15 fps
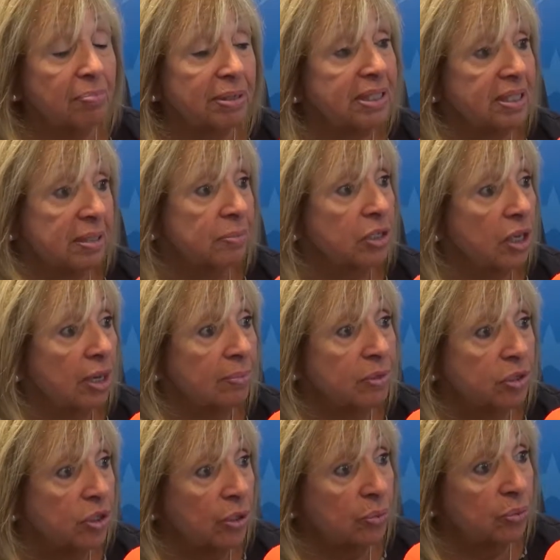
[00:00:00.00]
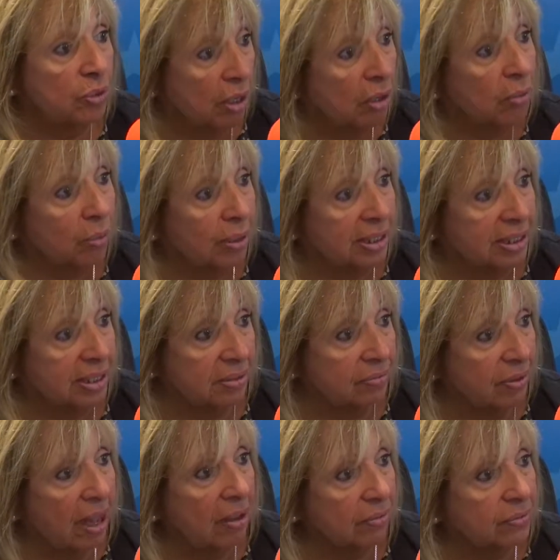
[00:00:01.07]
but sometimes don't know what's
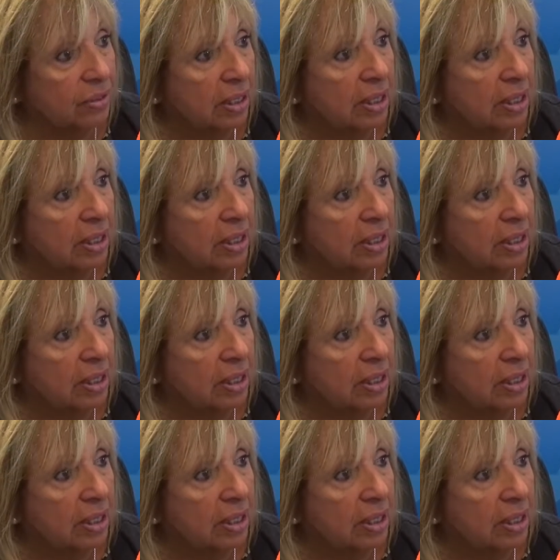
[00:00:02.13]
involved.